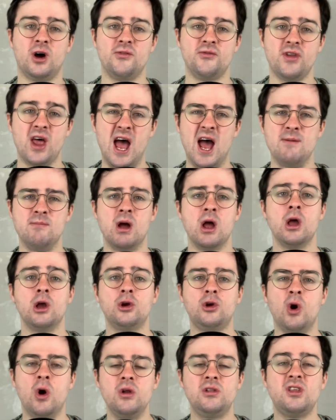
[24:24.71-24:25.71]
of them.
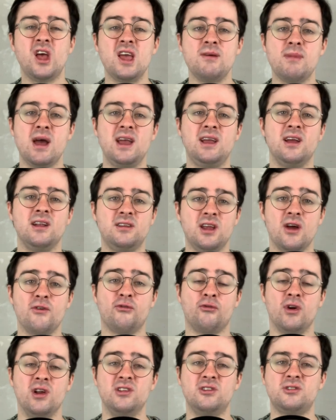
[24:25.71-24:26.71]
Could they make a
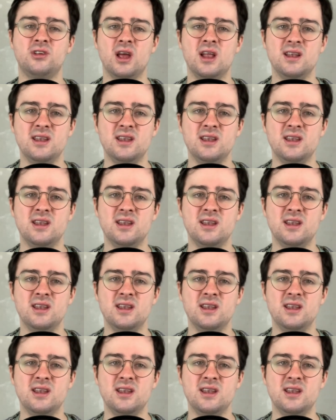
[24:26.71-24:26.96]
difference